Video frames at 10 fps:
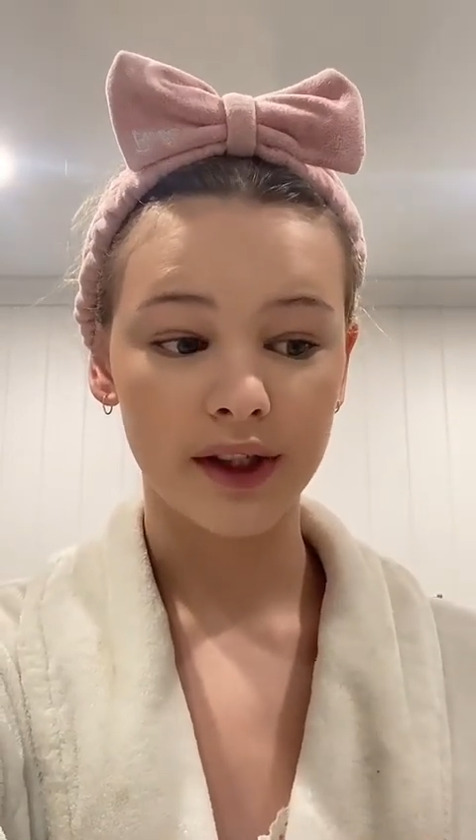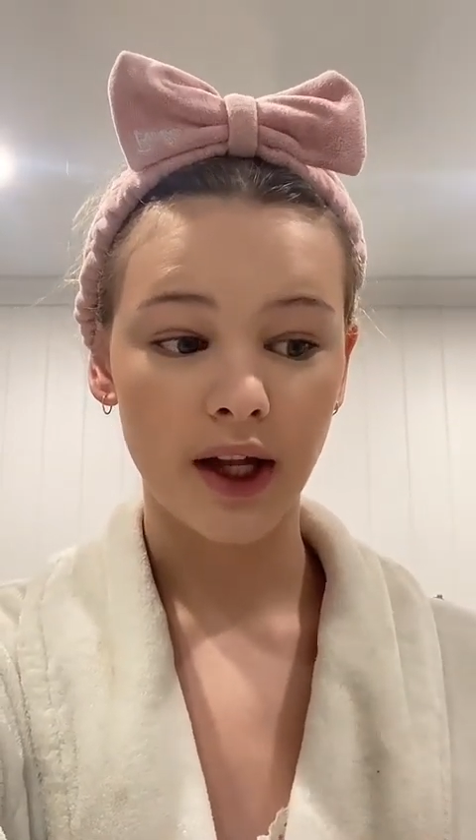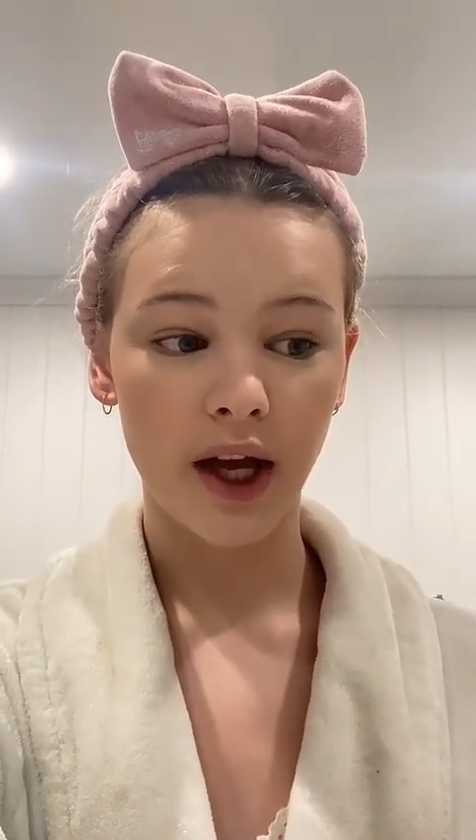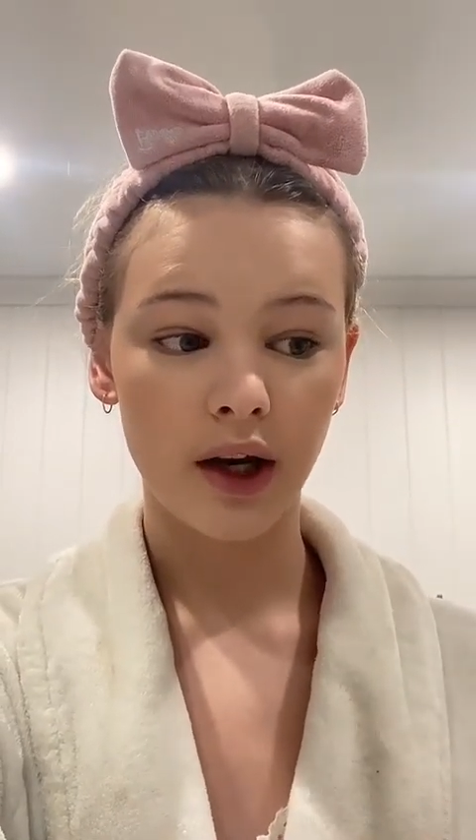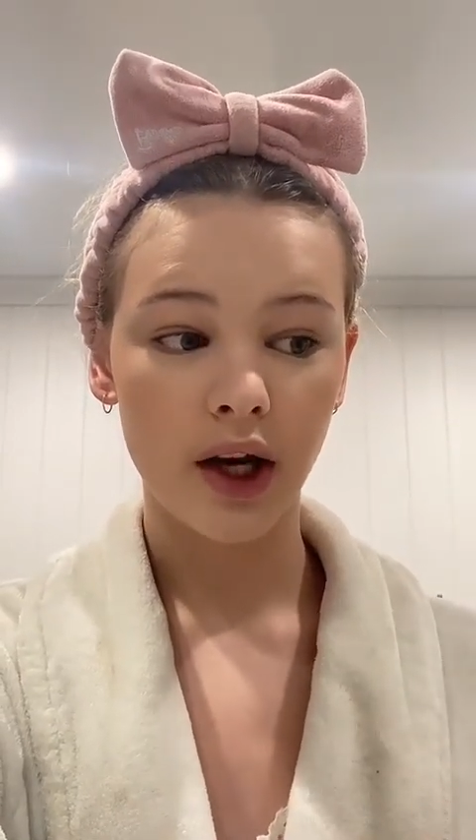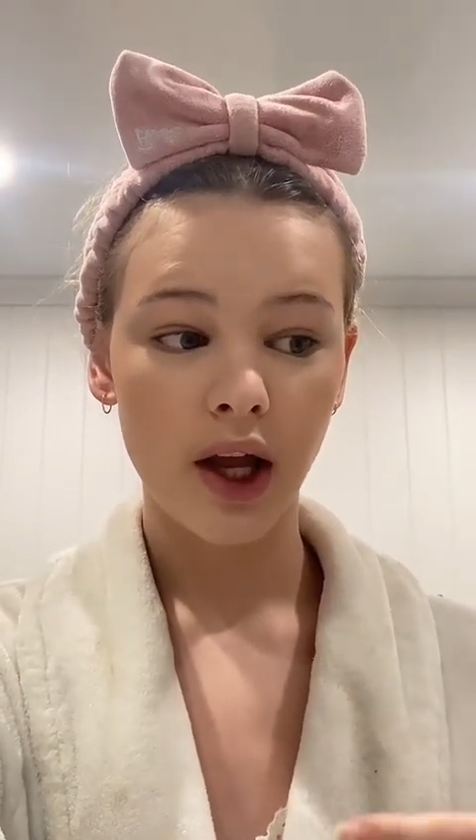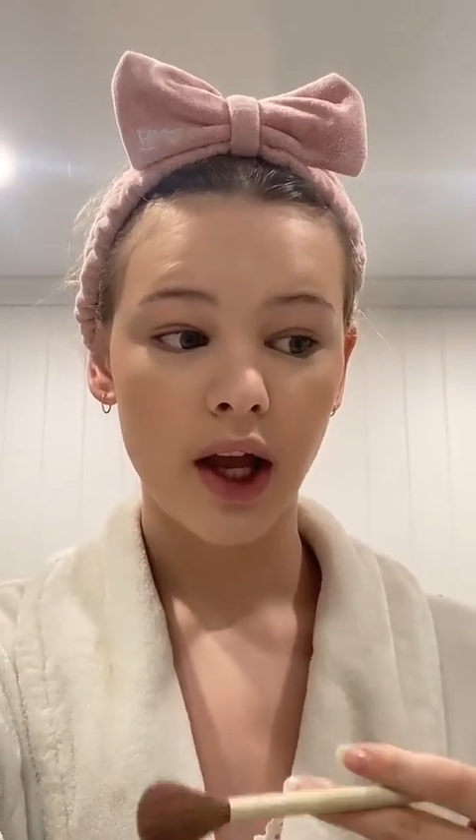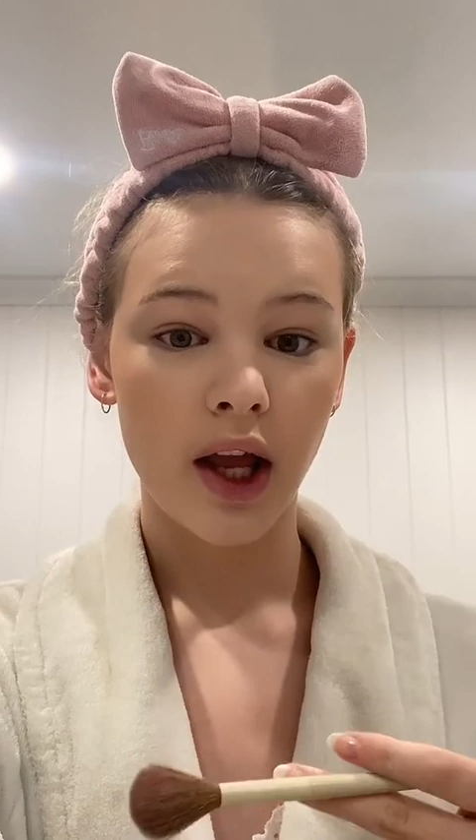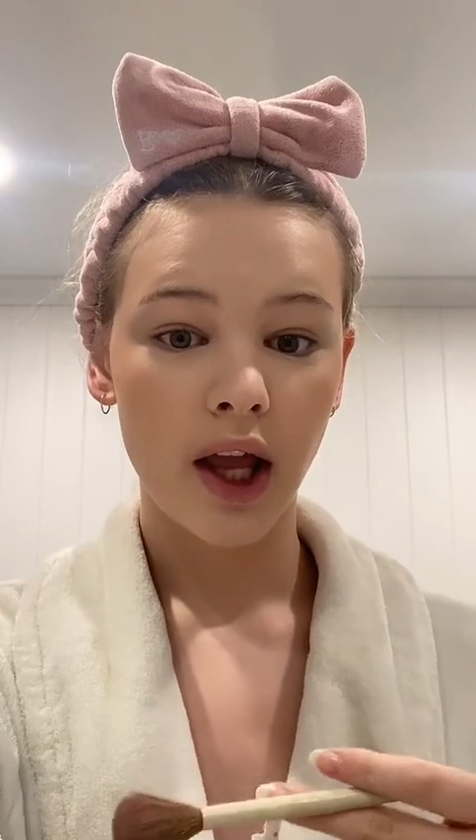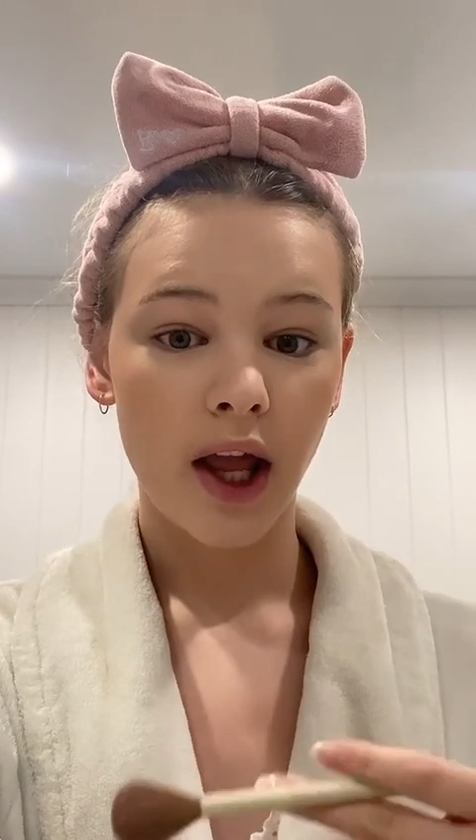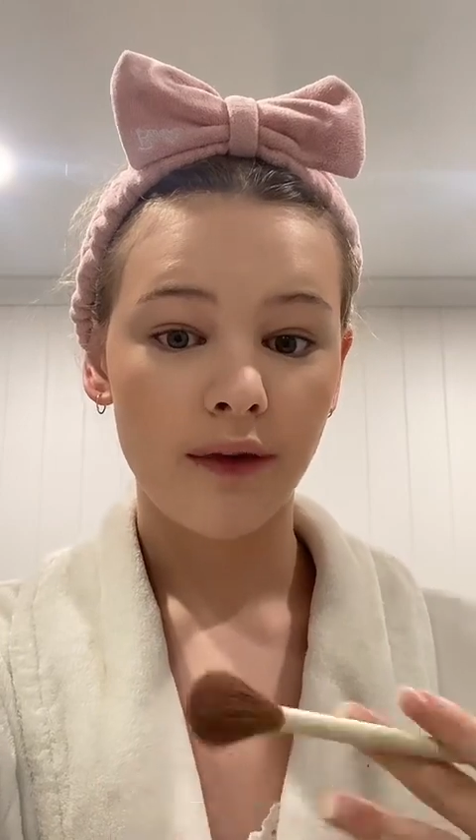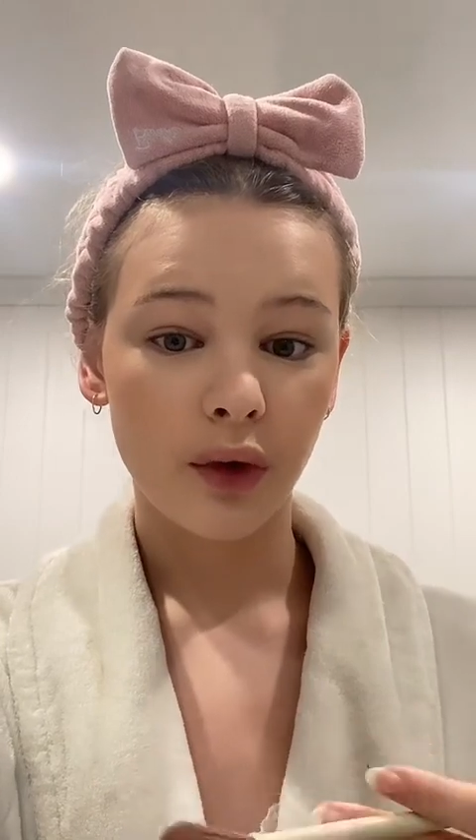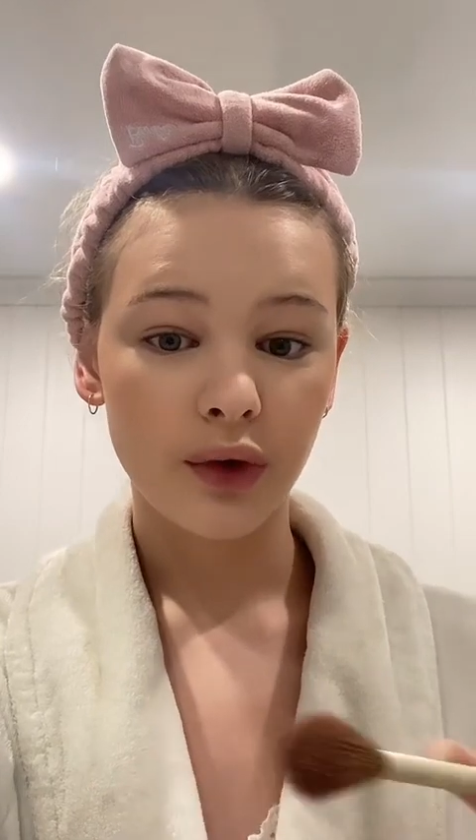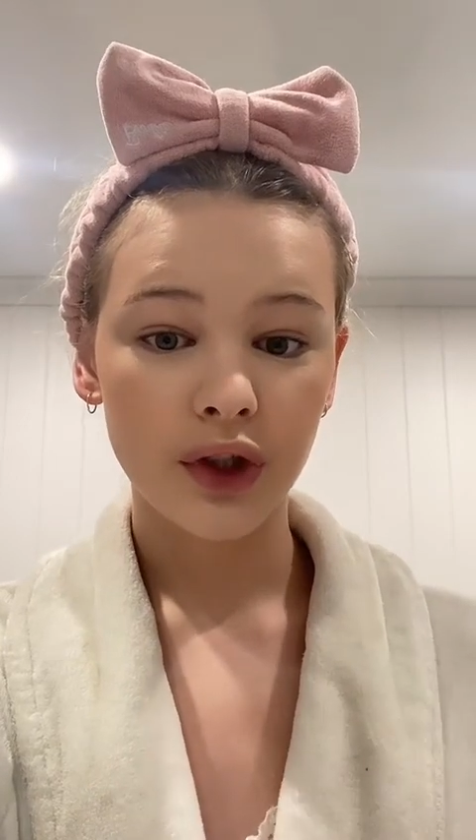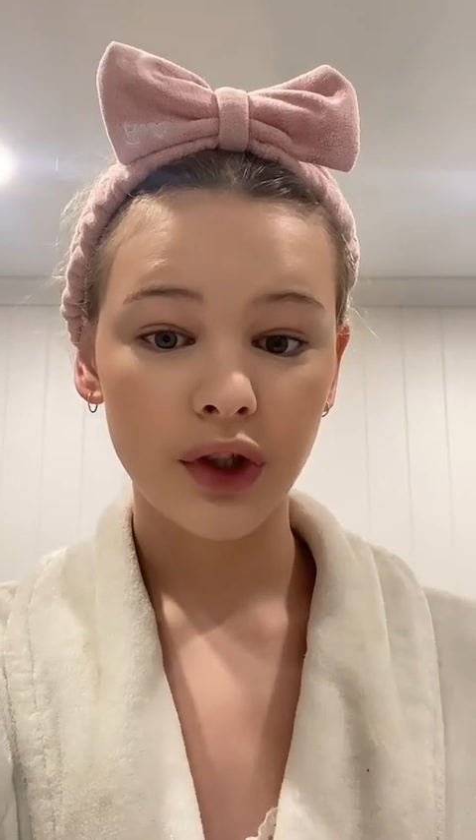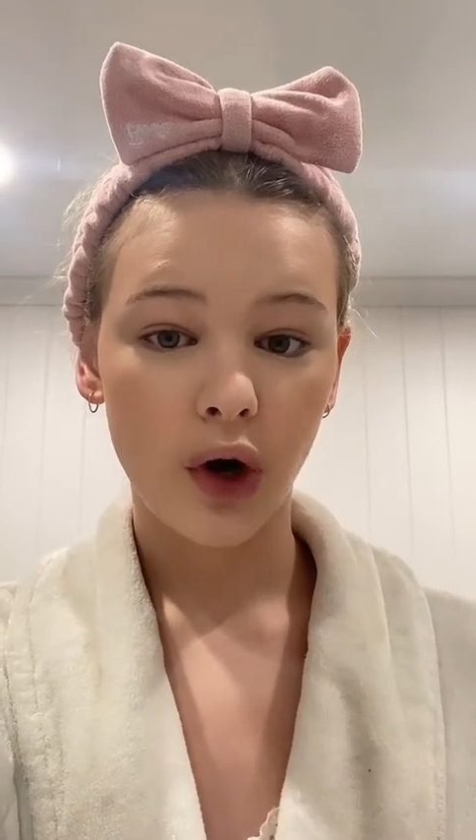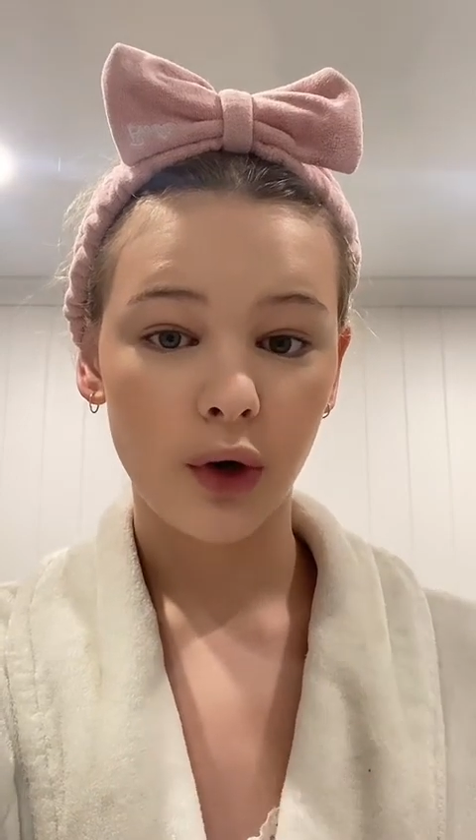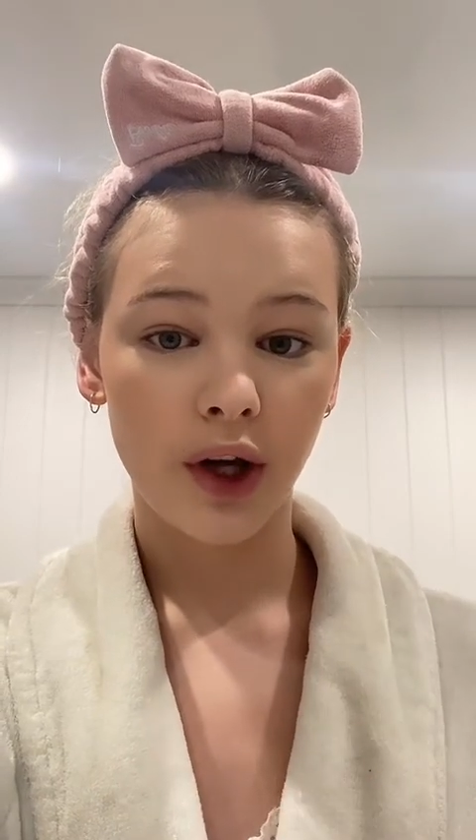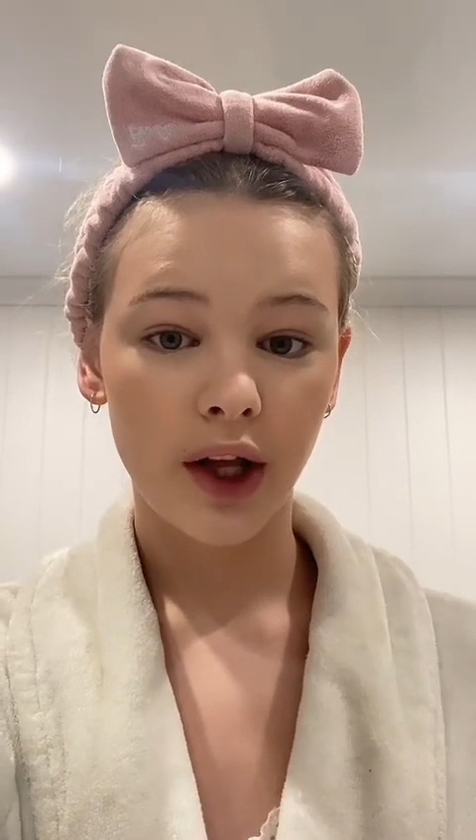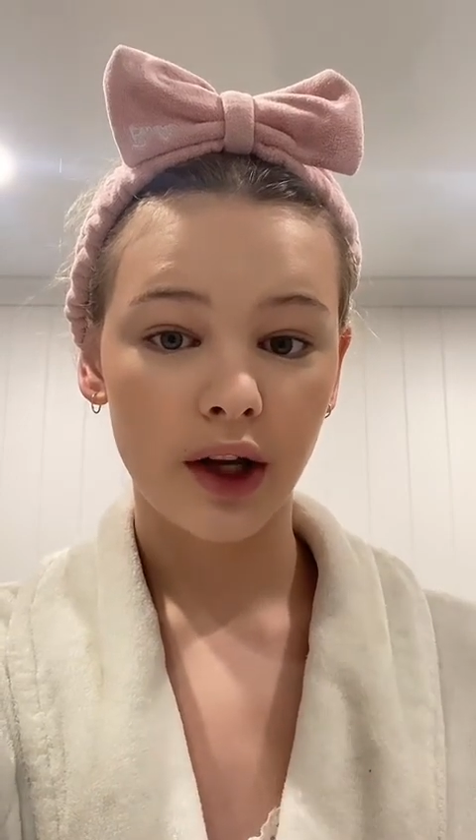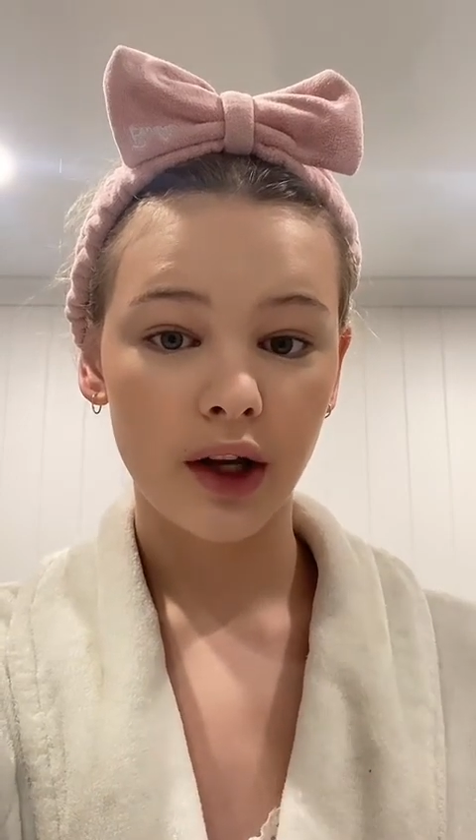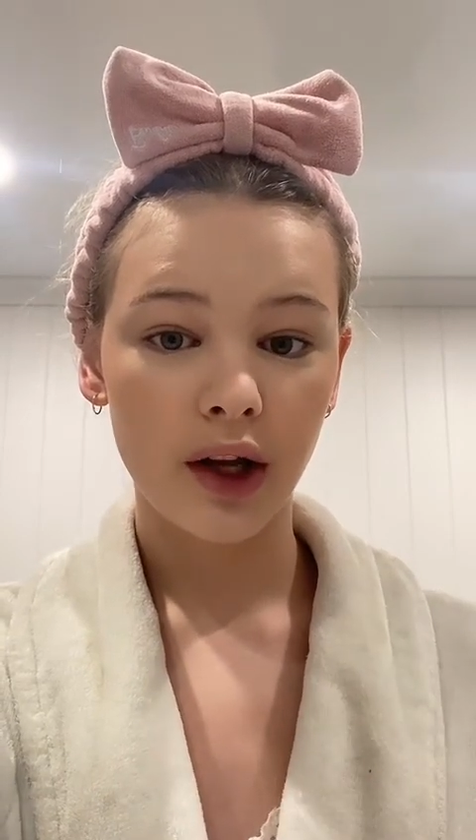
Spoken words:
that if you just own it,